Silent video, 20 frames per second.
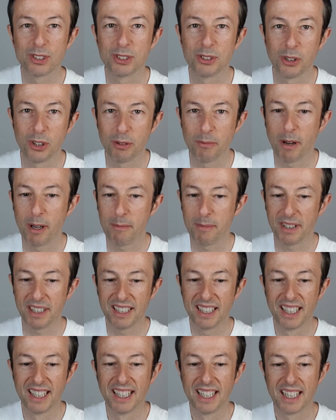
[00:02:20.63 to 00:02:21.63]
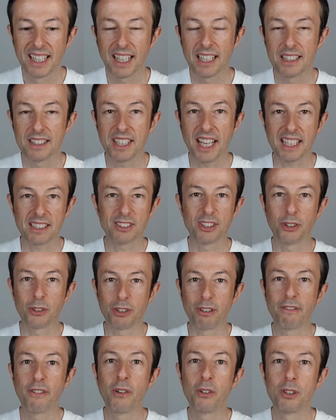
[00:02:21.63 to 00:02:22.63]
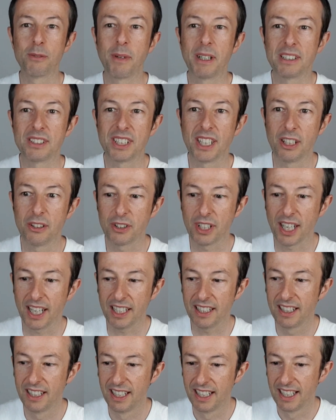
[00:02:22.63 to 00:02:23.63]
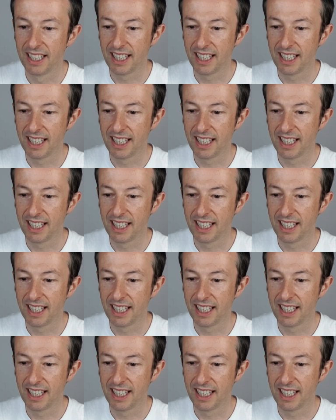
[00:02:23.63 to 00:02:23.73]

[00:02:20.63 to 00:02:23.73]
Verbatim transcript: So you might be kind of texting on your phone, you might say, okay,